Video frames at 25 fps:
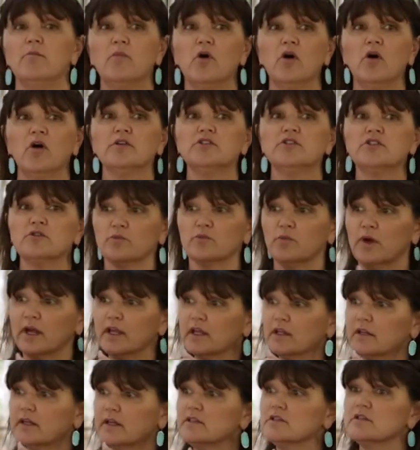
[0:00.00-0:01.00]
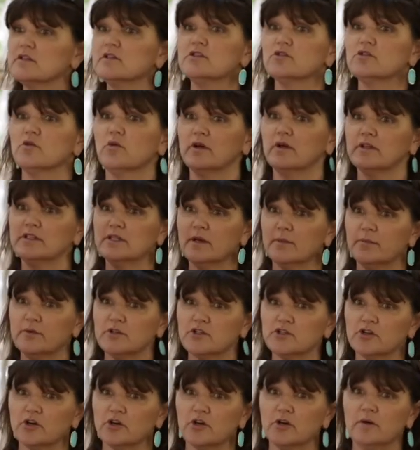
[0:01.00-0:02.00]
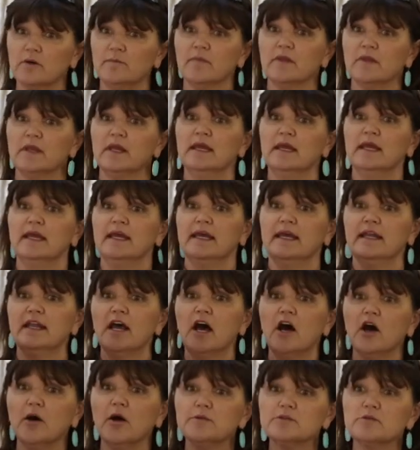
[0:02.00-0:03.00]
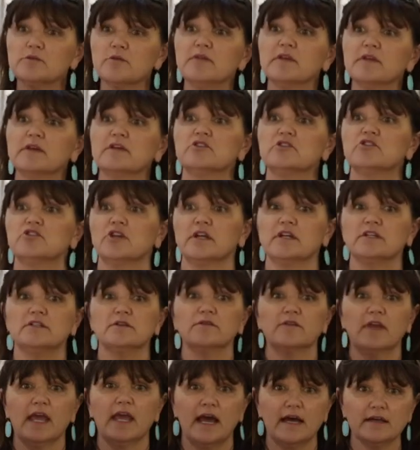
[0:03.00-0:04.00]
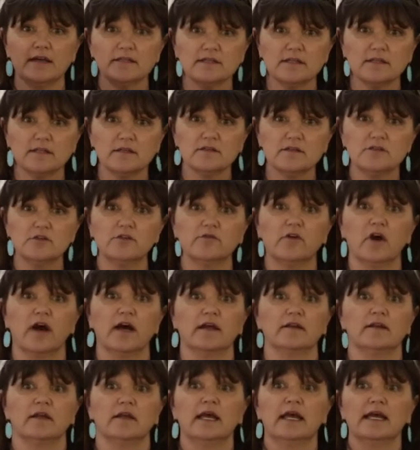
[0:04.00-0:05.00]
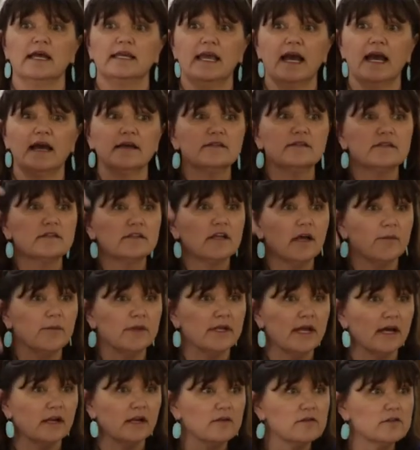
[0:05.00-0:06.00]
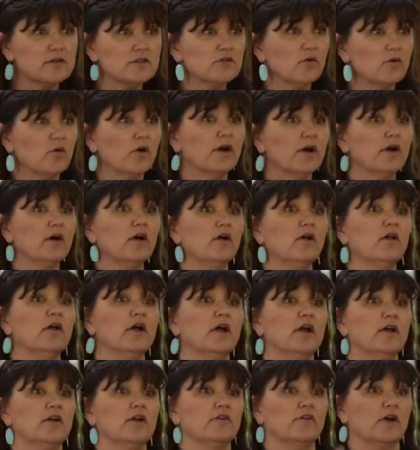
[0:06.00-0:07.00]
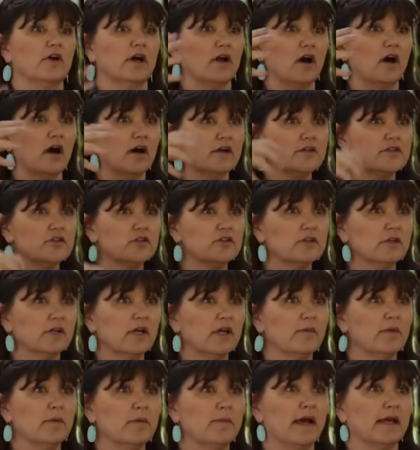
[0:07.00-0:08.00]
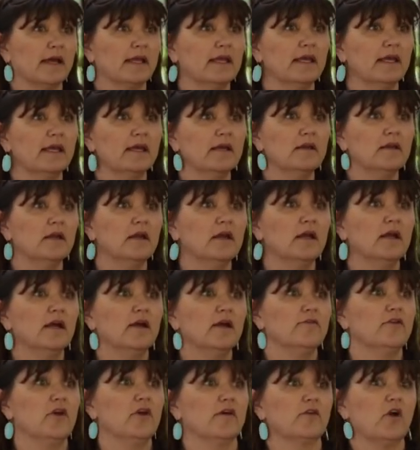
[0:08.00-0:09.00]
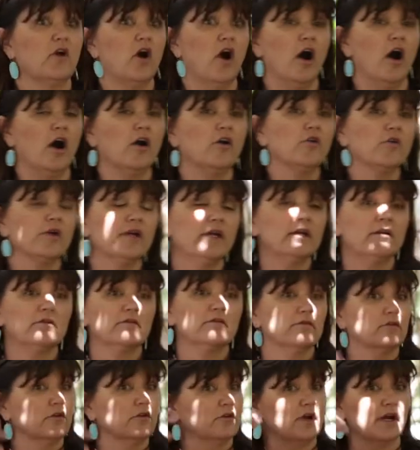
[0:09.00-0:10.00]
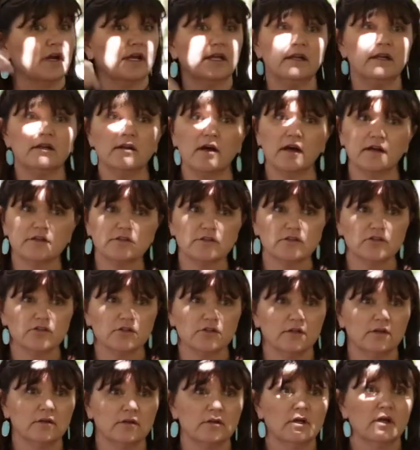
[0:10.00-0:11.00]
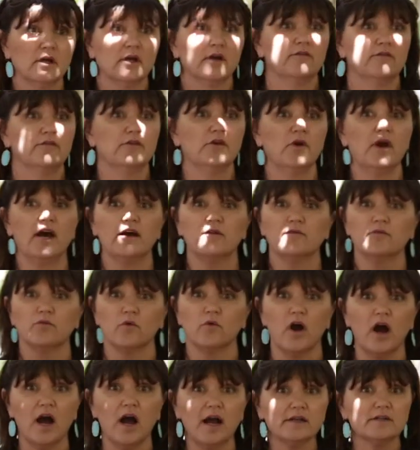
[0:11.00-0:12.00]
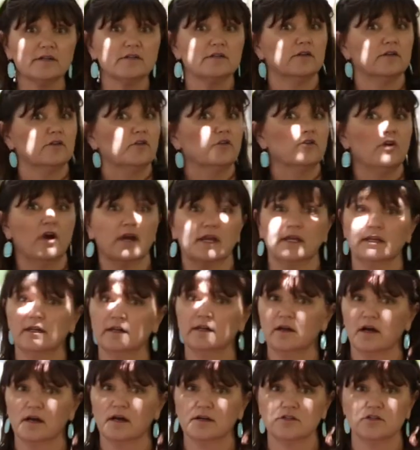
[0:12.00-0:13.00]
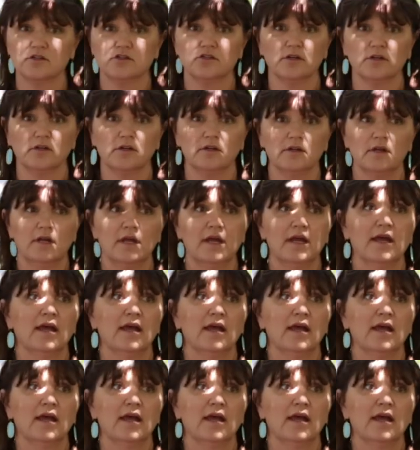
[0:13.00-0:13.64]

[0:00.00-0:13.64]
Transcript: Mulch regulates the soil temperature. It helps with the exchange of gases. You've got gases coming out of the soil. You've got oxygen coming back in. If you have concrete, you're not getting oxygen. If you have rocks, you're not getting oxygen.